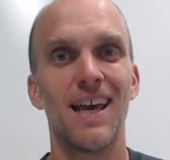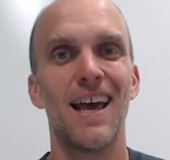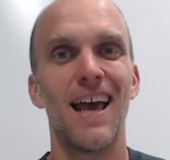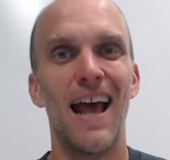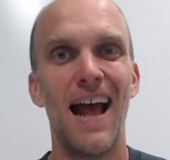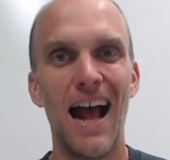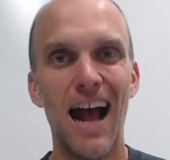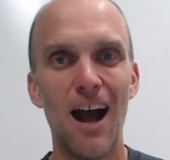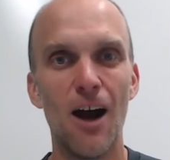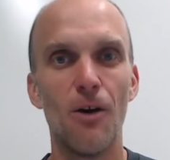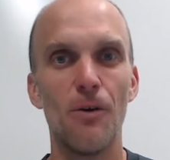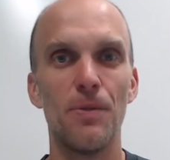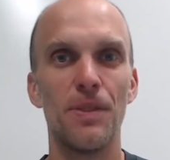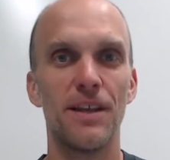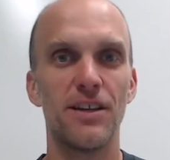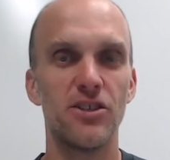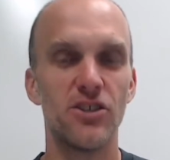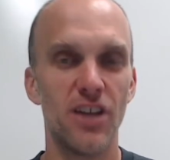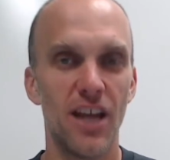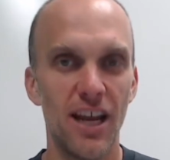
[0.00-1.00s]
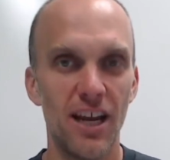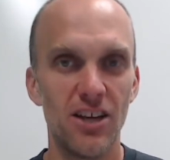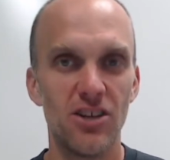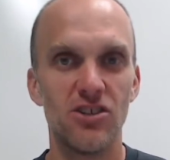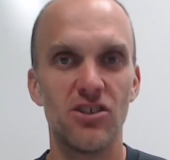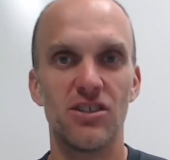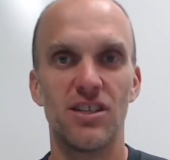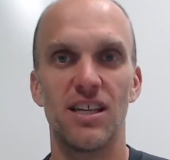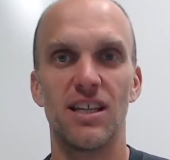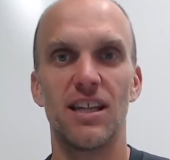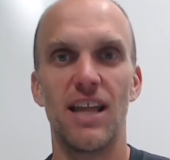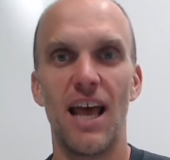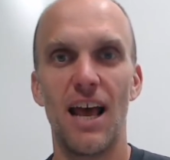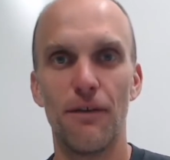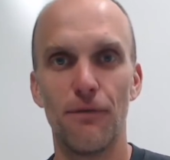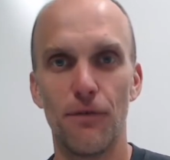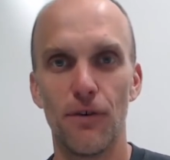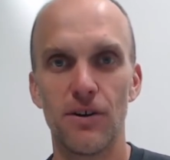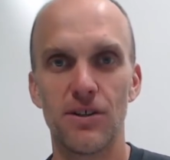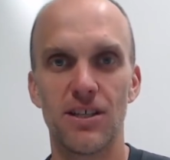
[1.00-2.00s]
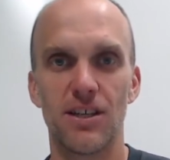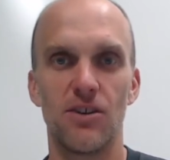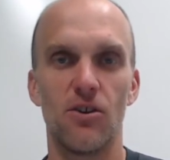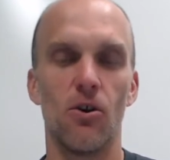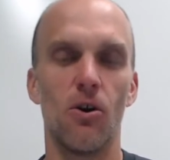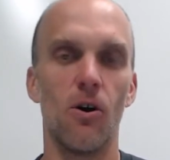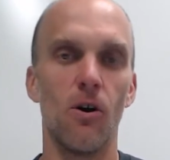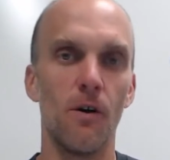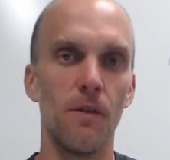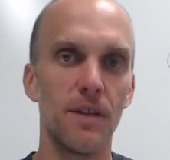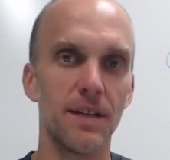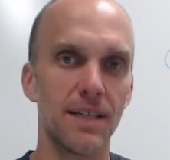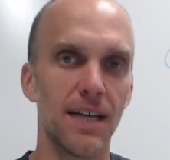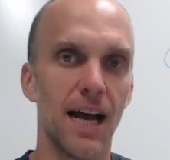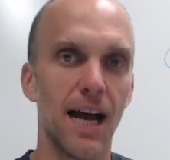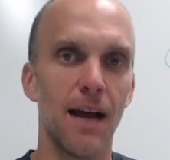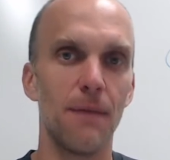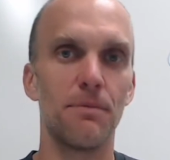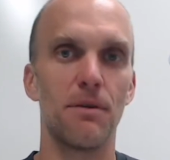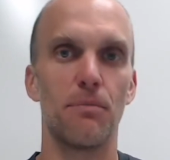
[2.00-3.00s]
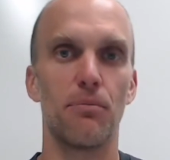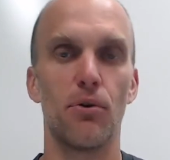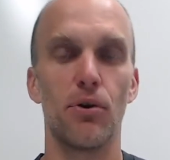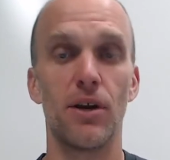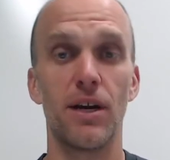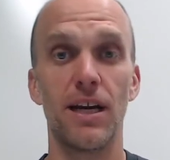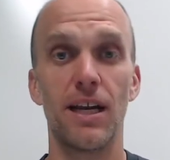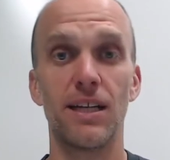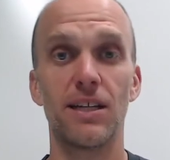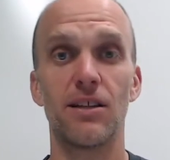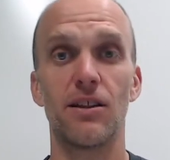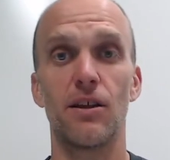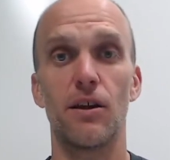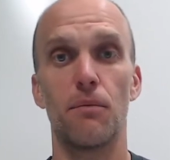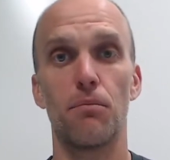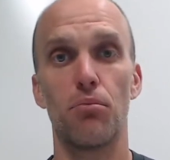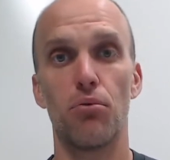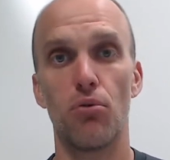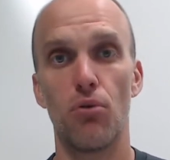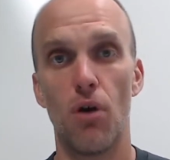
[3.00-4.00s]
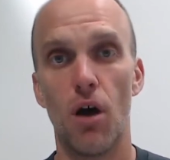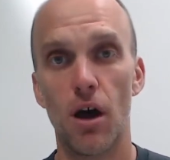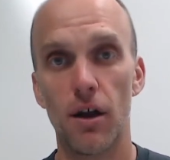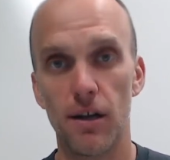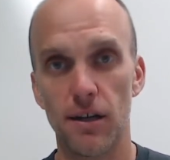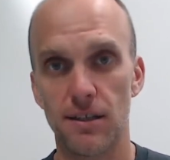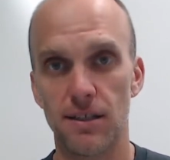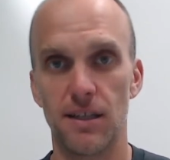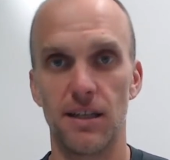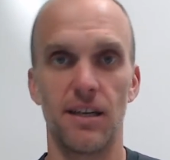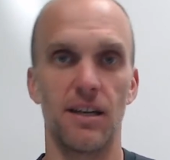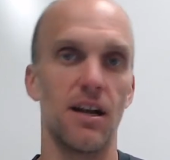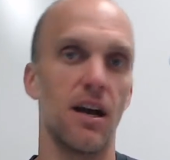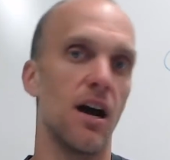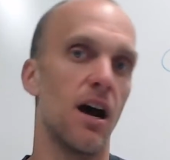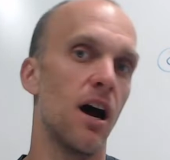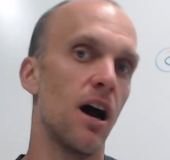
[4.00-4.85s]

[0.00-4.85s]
how the changes and efforts and all the time they're putting into their product and